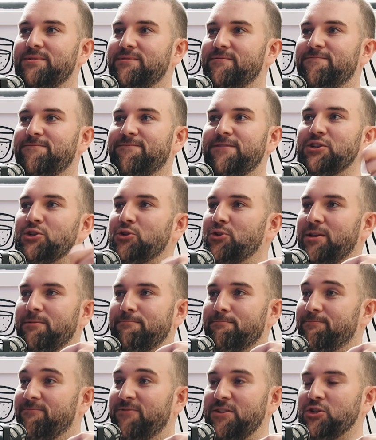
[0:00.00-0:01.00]
Fisher
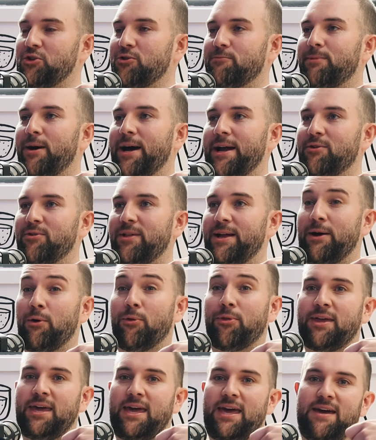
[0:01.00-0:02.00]
and Paykel
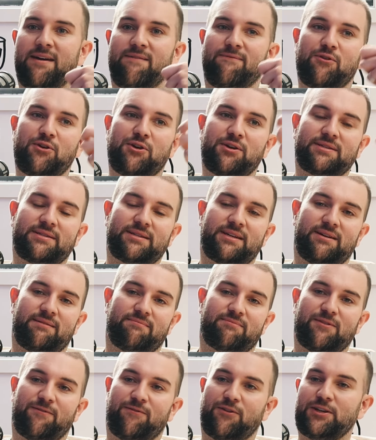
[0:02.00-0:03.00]
Healthcare versus a
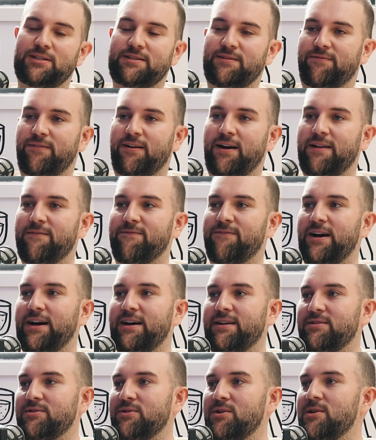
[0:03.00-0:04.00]
diversified
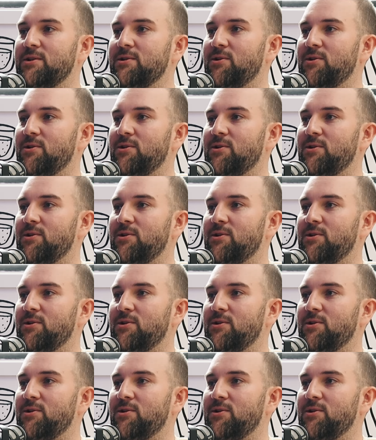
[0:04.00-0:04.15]
fund,